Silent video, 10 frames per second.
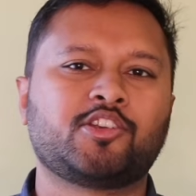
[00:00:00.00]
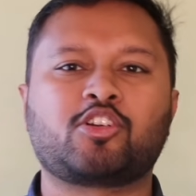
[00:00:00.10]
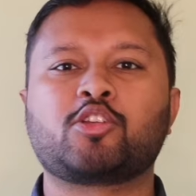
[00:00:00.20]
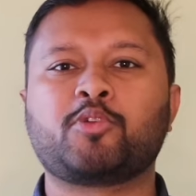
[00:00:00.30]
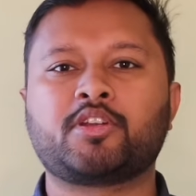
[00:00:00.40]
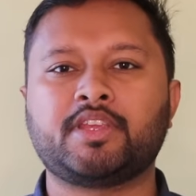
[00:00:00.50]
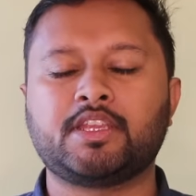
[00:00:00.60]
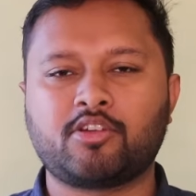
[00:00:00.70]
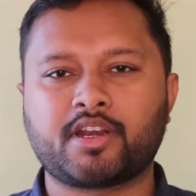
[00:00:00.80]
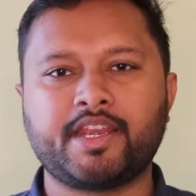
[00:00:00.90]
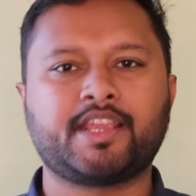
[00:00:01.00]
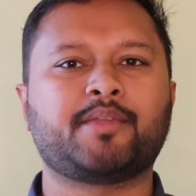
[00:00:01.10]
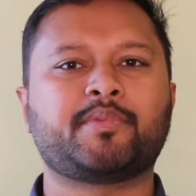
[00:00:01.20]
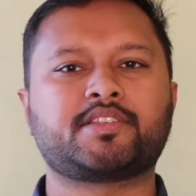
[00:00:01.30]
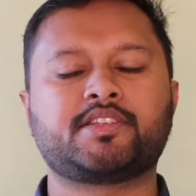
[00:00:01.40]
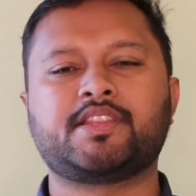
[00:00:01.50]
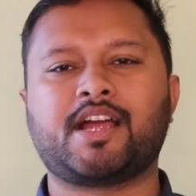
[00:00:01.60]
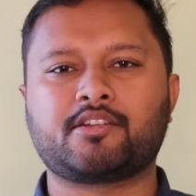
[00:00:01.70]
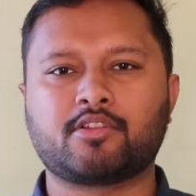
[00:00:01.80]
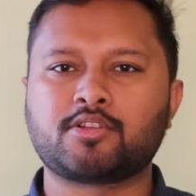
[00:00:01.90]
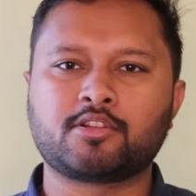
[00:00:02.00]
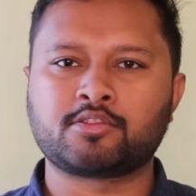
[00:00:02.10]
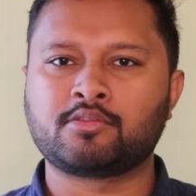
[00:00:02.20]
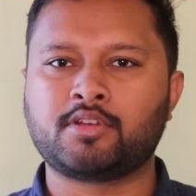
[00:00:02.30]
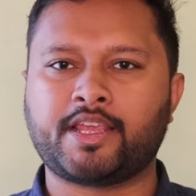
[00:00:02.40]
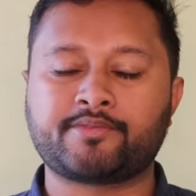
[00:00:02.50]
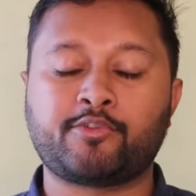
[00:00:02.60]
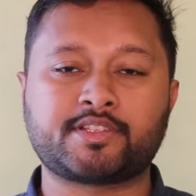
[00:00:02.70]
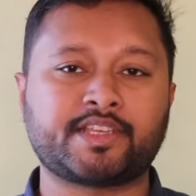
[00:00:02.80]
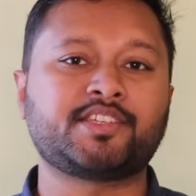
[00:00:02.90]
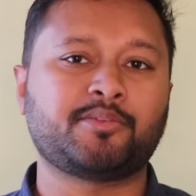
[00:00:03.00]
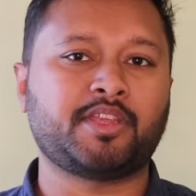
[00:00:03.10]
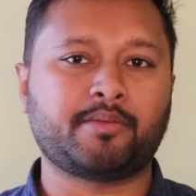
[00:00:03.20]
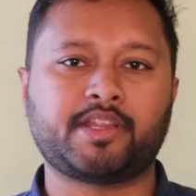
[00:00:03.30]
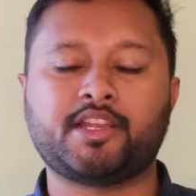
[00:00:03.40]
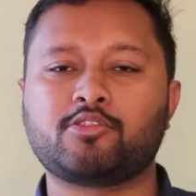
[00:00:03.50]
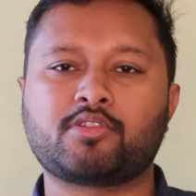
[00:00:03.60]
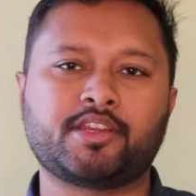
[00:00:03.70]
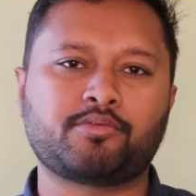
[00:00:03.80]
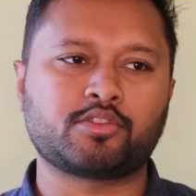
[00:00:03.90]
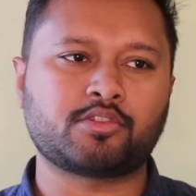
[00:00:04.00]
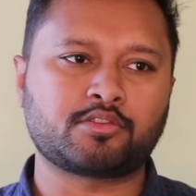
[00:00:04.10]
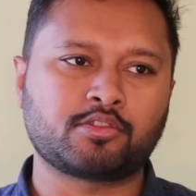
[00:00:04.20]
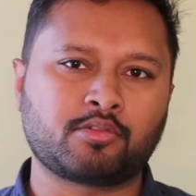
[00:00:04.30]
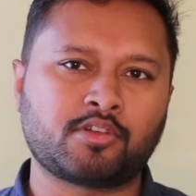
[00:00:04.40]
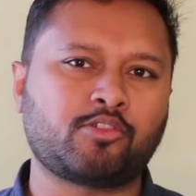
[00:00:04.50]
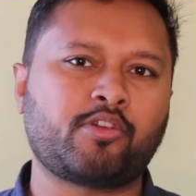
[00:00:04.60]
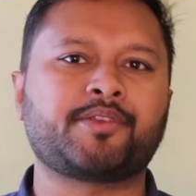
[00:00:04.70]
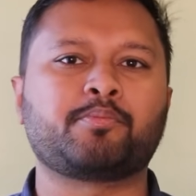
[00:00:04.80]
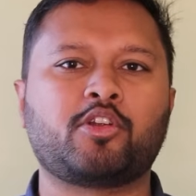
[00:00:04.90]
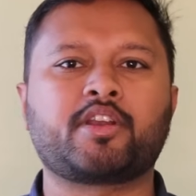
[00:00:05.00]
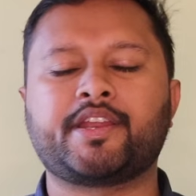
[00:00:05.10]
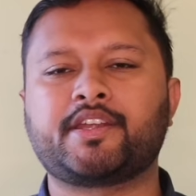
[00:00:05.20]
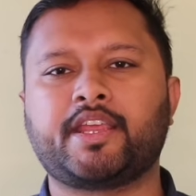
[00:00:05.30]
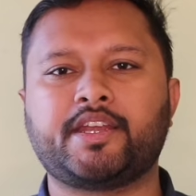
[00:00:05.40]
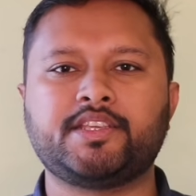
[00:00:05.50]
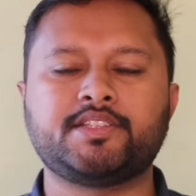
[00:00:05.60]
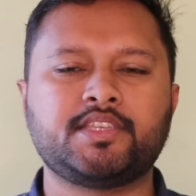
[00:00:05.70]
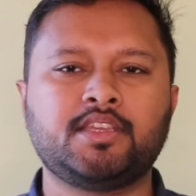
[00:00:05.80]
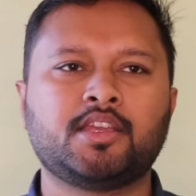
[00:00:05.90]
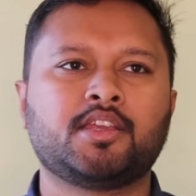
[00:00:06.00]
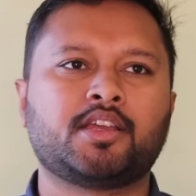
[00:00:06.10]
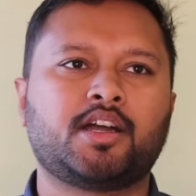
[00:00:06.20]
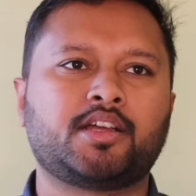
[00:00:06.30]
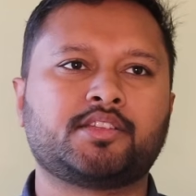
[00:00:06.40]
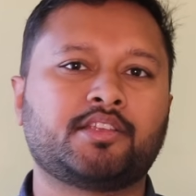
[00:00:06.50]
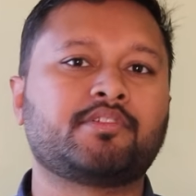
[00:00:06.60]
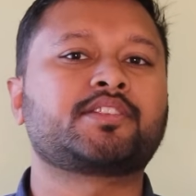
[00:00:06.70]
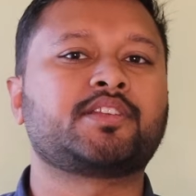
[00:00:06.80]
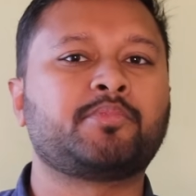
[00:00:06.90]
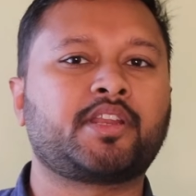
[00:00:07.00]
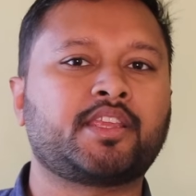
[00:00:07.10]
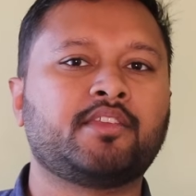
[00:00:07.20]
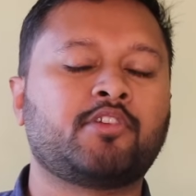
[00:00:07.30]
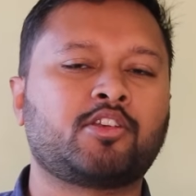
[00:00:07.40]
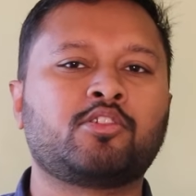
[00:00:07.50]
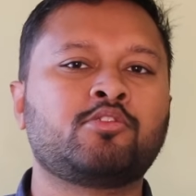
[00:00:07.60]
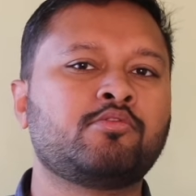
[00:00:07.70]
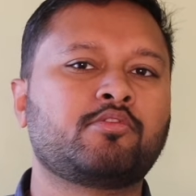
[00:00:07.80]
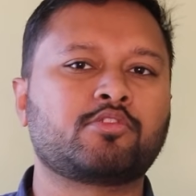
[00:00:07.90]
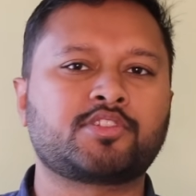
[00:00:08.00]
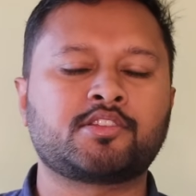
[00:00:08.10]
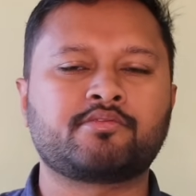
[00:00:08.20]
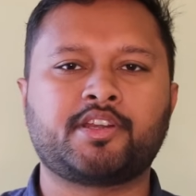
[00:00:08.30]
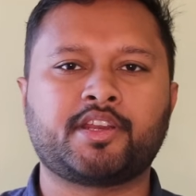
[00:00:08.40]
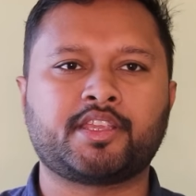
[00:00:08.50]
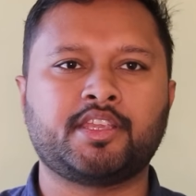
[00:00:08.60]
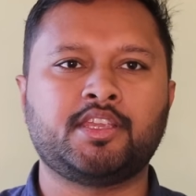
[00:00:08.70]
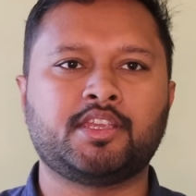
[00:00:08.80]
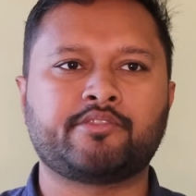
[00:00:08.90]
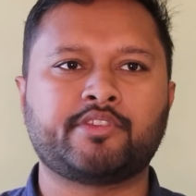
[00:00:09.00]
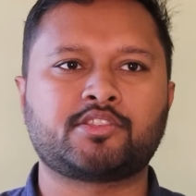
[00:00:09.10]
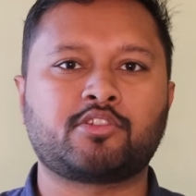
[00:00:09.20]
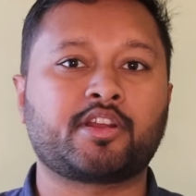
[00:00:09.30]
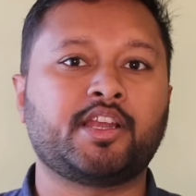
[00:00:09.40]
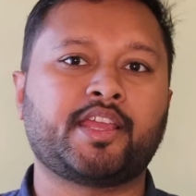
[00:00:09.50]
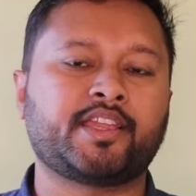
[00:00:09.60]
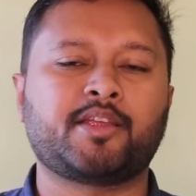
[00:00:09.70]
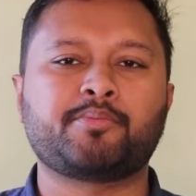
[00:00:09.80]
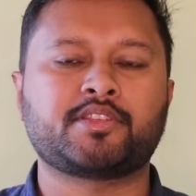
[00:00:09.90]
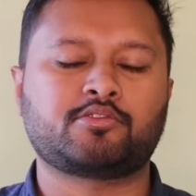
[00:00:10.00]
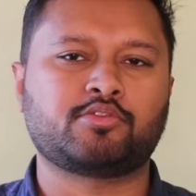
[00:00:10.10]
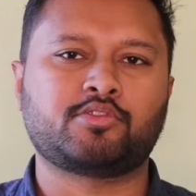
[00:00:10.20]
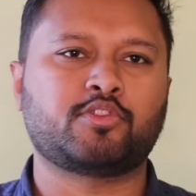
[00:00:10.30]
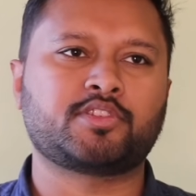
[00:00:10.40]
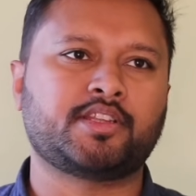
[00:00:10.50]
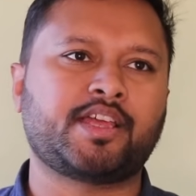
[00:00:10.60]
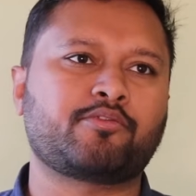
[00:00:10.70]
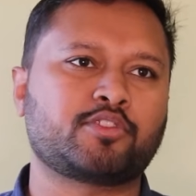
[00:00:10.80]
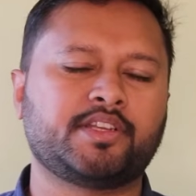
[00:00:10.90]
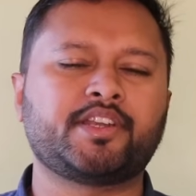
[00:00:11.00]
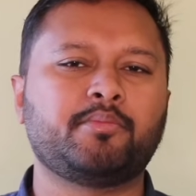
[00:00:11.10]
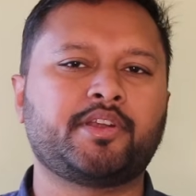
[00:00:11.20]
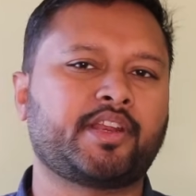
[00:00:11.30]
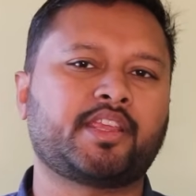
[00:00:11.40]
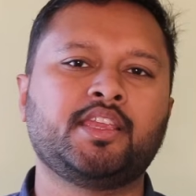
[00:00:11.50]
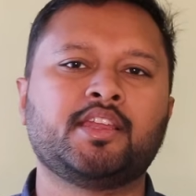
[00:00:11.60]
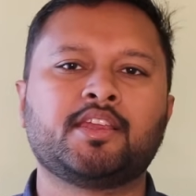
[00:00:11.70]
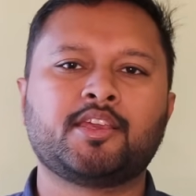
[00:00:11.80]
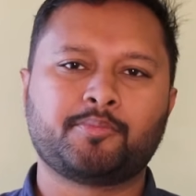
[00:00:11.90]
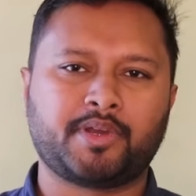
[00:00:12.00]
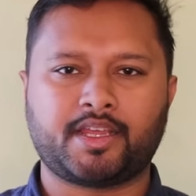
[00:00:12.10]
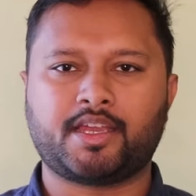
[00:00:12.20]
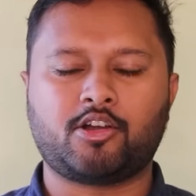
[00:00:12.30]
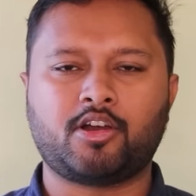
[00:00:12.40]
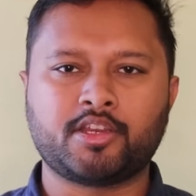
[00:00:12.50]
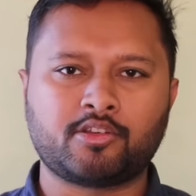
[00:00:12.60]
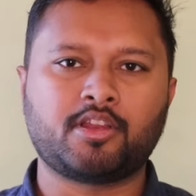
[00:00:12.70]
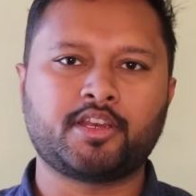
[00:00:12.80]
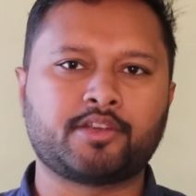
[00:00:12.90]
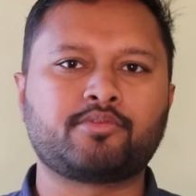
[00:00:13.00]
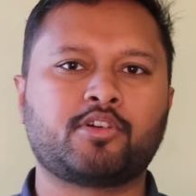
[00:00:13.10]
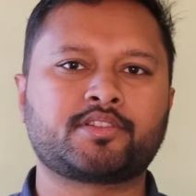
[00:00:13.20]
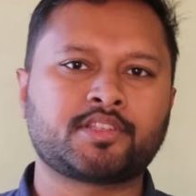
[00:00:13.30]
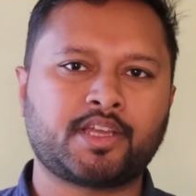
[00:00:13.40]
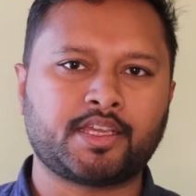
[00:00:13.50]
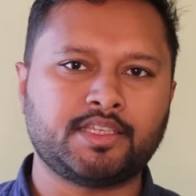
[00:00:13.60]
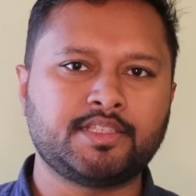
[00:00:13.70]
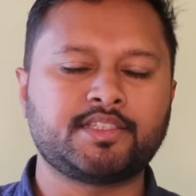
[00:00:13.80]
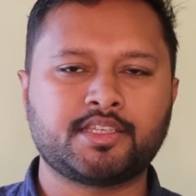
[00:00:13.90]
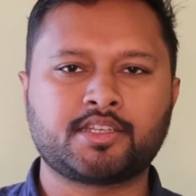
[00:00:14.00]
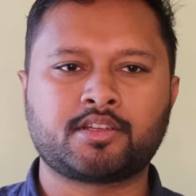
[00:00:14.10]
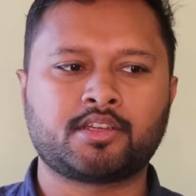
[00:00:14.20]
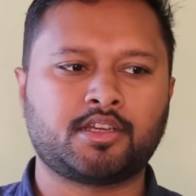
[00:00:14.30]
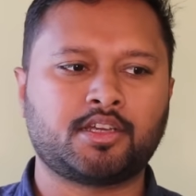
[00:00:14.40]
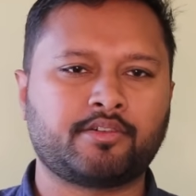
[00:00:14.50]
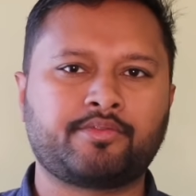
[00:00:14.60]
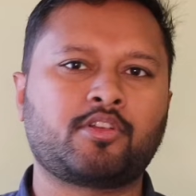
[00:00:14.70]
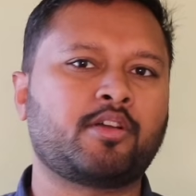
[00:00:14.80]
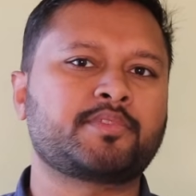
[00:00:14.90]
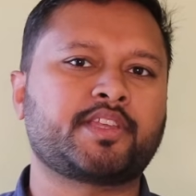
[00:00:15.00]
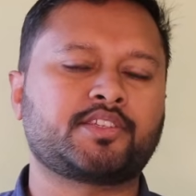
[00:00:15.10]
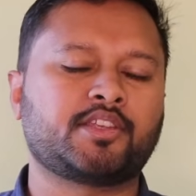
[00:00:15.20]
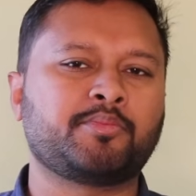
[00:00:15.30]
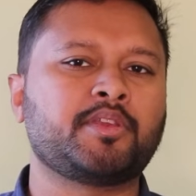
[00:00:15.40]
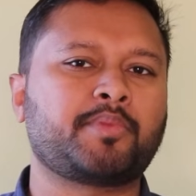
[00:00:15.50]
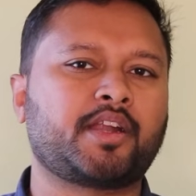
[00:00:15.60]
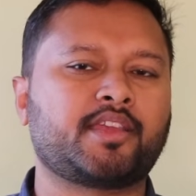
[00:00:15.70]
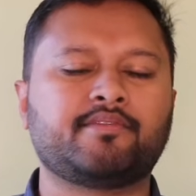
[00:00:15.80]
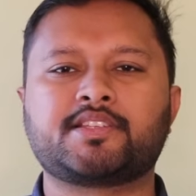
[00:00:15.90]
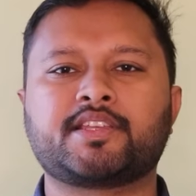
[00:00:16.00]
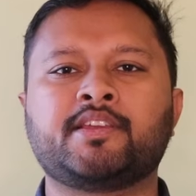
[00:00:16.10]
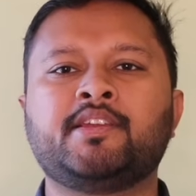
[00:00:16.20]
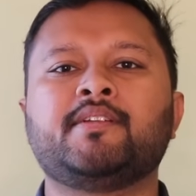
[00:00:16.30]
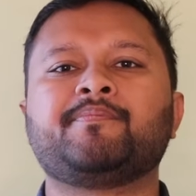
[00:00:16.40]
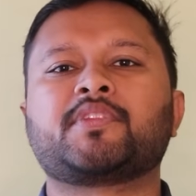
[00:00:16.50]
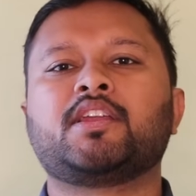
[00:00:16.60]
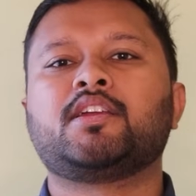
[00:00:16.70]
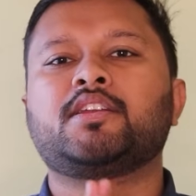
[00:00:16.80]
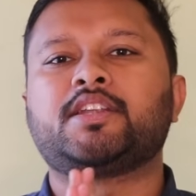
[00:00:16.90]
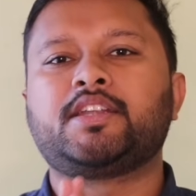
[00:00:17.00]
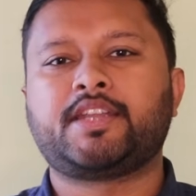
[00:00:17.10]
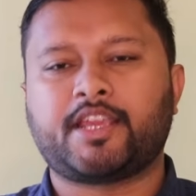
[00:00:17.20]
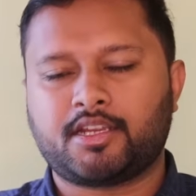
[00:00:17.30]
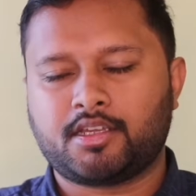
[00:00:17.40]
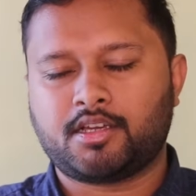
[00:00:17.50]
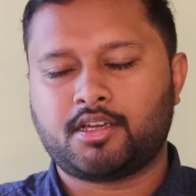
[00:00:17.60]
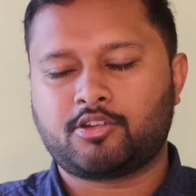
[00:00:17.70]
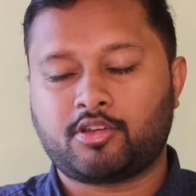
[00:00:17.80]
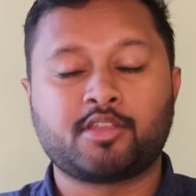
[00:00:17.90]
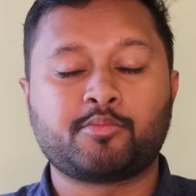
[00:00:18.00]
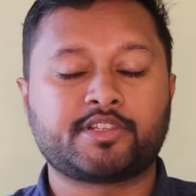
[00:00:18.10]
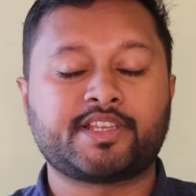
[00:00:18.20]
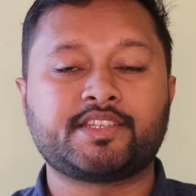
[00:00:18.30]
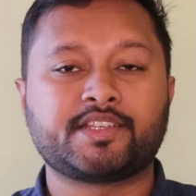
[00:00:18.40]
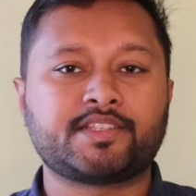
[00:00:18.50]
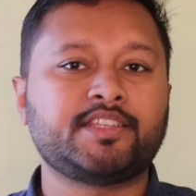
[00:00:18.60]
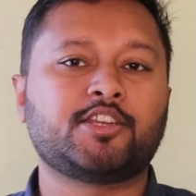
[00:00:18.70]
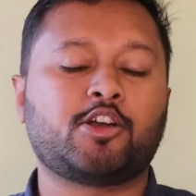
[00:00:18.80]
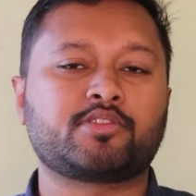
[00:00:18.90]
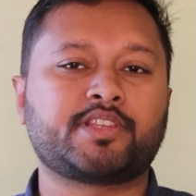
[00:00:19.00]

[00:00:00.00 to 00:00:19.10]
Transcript: Talking about inorganic chemistry, that was also like for section B, I'm telling. Okay, it was also quite moderate and easy. There were some tricky one or two questions were tricky, in which orgel diagram based question was there. That was little bit tricky, but all in all, it was easier from section B part, I will say. Talking about section C now.